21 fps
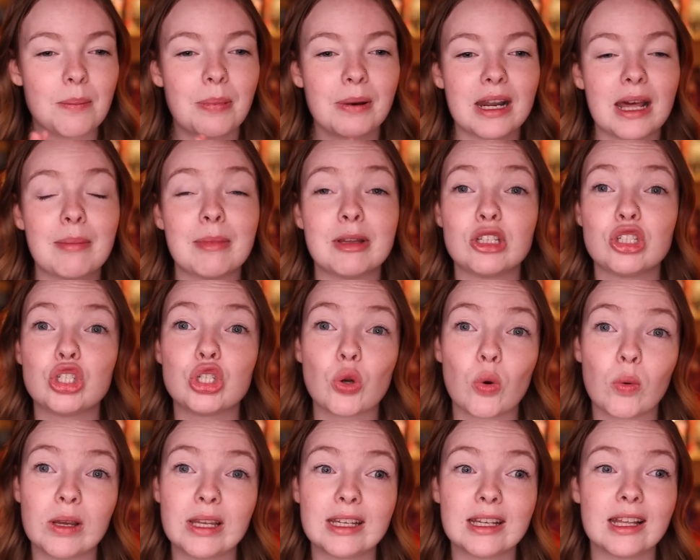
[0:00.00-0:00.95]
but I'm
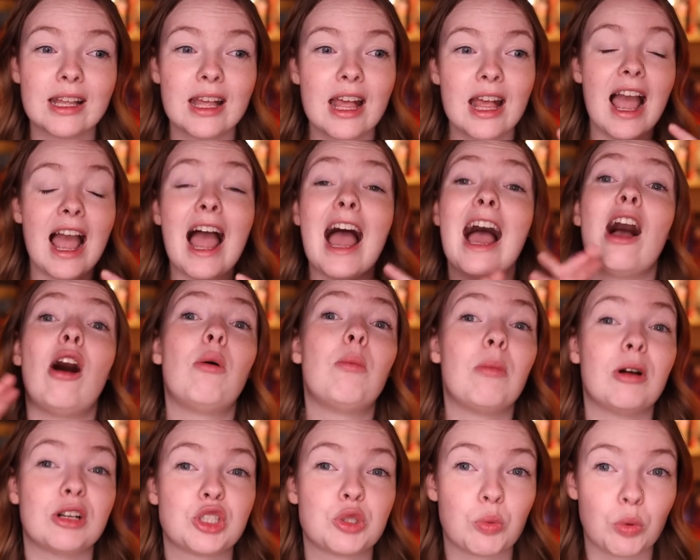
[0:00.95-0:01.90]
enjoying how
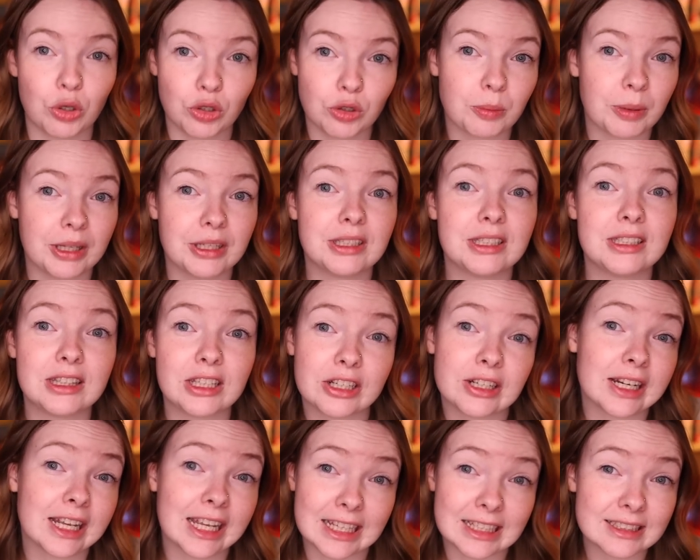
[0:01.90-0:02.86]
much world building
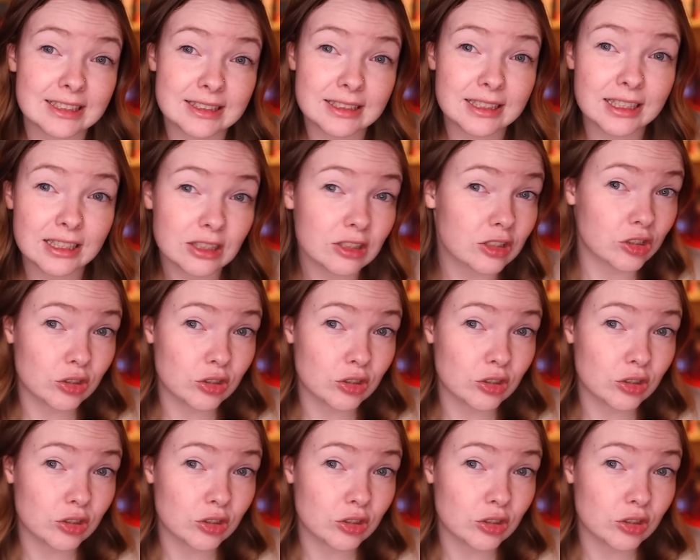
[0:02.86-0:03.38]
there is in the